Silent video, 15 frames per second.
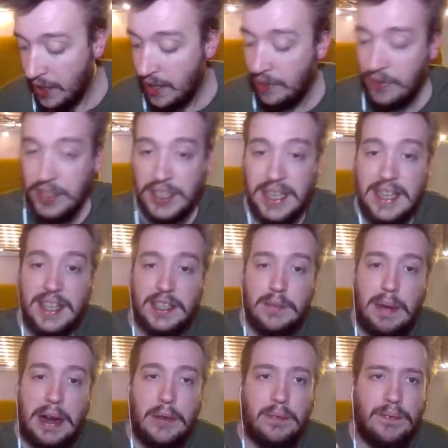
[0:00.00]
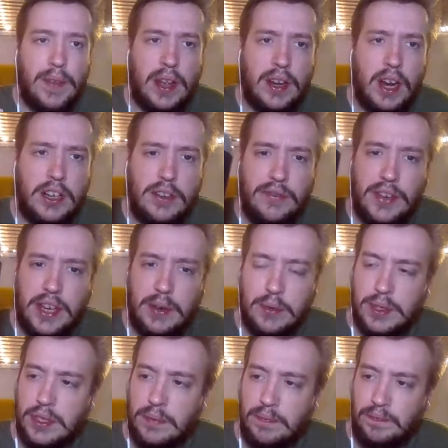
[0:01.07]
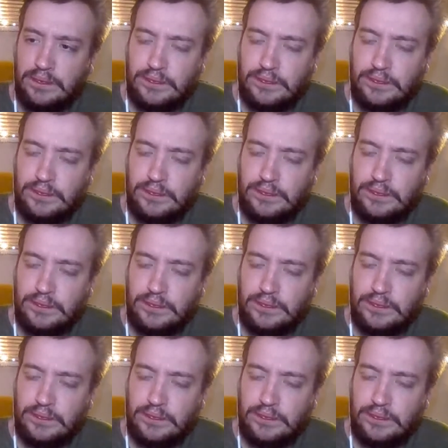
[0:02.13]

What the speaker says: If you see this about, I don't think it was